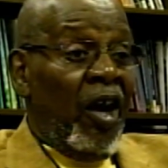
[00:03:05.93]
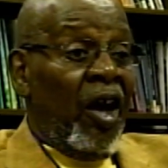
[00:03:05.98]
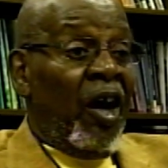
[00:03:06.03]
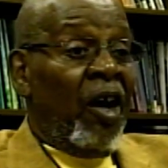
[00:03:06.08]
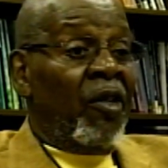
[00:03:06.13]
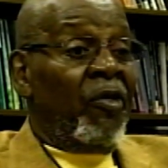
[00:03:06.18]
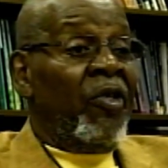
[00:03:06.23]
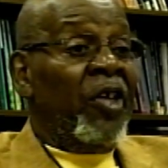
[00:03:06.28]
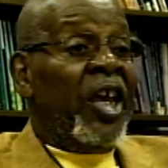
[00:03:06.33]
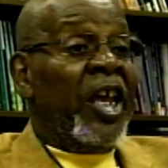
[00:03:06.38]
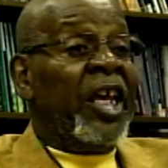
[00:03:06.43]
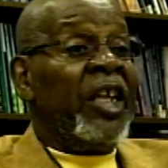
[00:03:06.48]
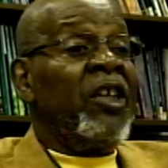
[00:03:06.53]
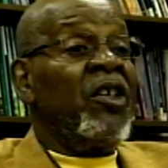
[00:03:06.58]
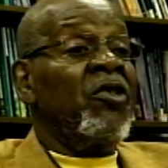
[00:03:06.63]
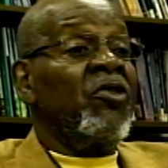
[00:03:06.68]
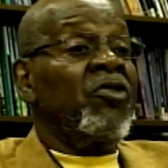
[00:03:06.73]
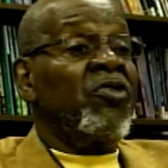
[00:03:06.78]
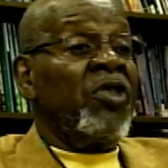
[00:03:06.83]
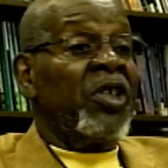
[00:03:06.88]
of
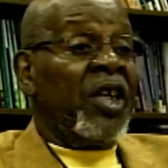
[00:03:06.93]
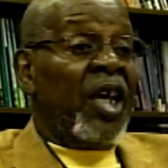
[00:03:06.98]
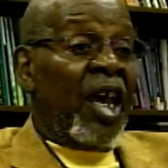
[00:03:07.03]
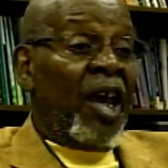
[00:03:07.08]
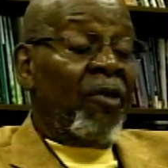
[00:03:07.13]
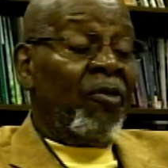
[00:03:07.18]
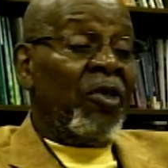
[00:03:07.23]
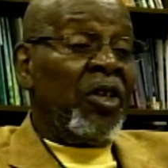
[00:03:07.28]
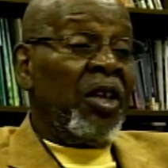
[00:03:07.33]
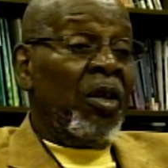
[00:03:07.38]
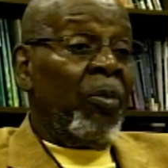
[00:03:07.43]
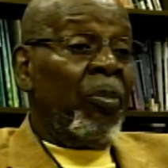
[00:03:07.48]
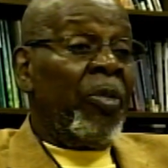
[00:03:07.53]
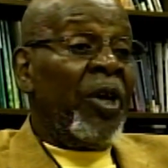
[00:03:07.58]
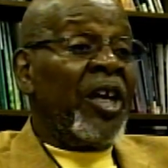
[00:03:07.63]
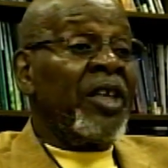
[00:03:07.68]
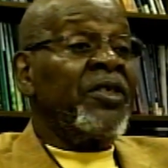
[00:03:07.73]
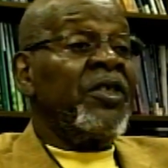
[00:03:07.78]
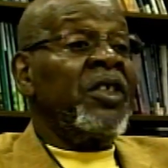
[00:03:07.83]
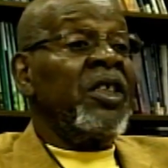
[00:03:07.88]
industry having the
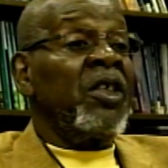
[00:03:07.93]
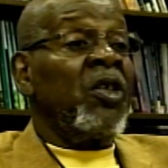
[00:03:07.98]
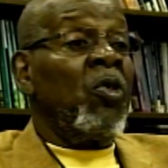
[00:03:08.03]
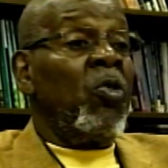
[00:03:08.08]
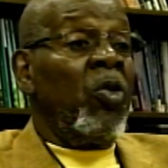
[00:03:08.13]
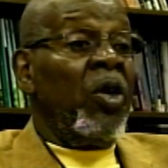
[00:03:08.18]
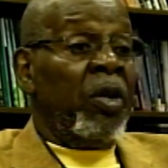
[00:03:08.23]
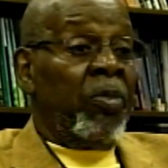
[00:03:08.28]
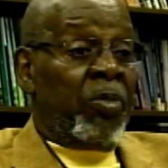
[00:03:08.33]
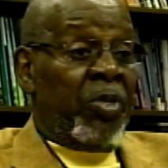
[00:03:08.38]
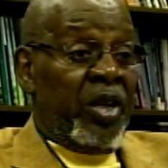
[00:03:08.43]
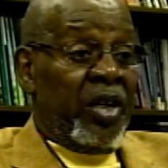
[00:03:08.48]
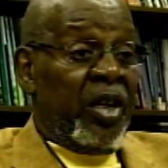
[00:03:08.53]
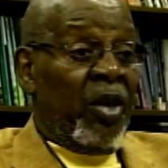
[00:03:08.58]
best equipment.